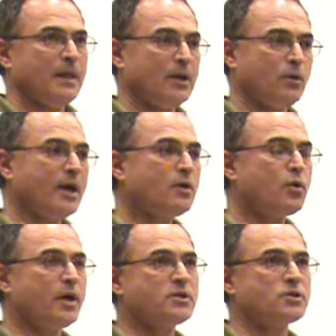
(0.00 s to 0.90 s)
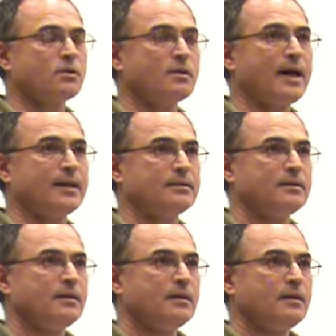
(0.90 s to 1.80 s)
And one question
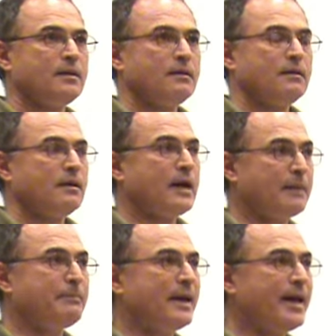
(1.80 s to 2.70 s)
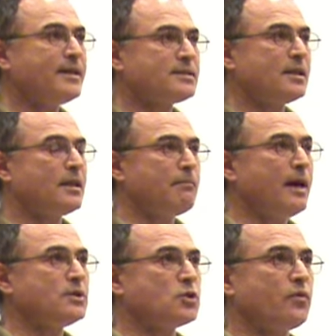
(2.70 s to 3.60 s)
that can be raised in the
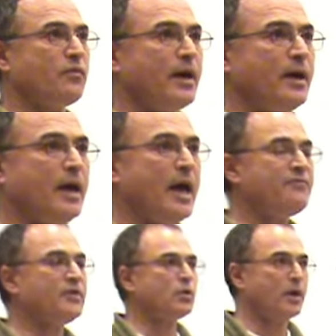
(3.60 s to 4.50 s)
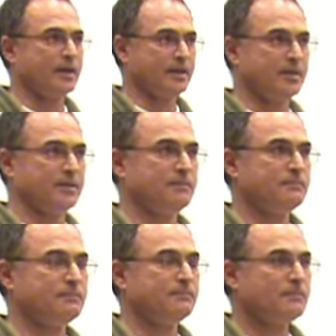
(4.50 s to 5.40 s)
minds of every worker,
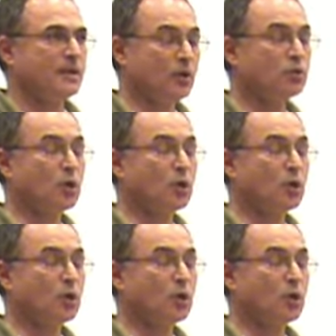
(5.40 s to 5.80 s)
not